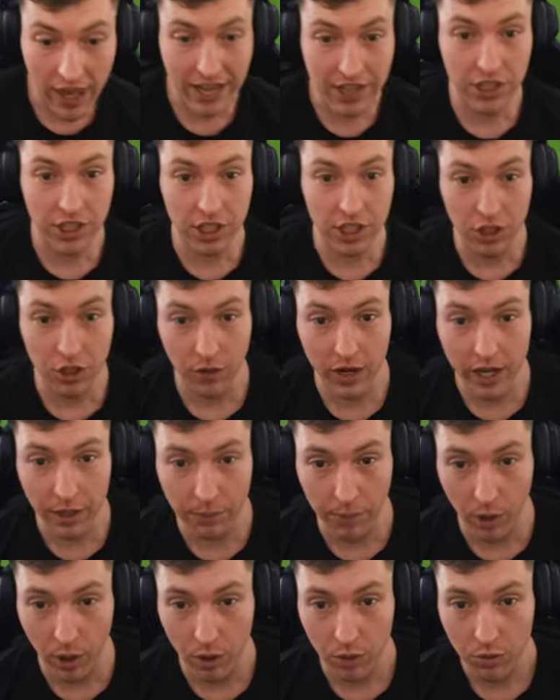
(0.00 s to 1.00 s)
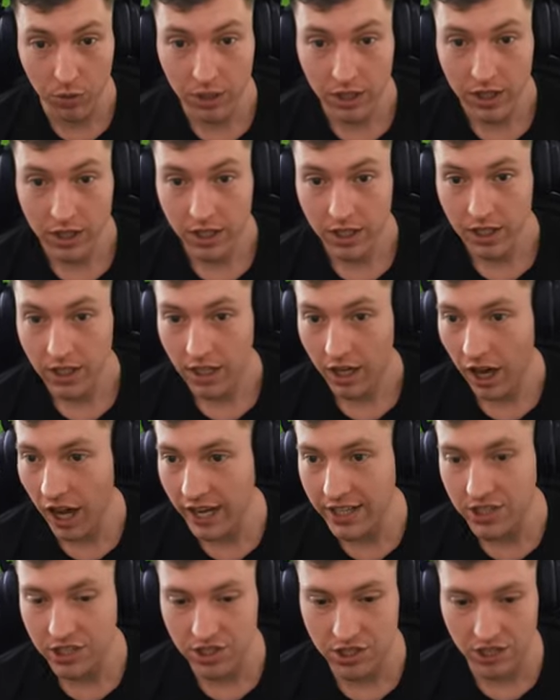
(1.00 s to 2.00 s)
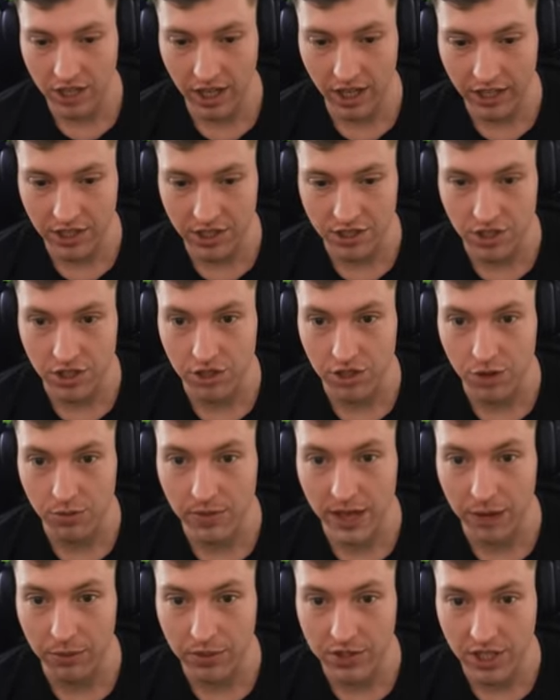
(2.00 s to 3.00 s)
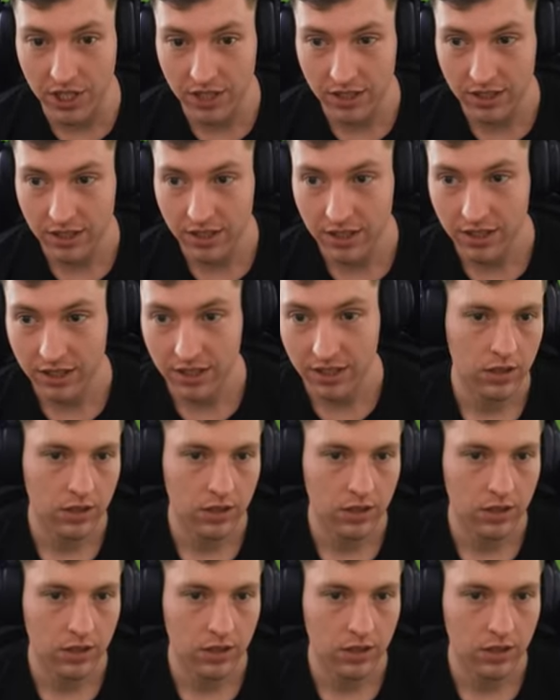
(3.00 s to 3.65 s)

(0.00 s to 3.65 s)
that's incredible. I just I just assumed that was in.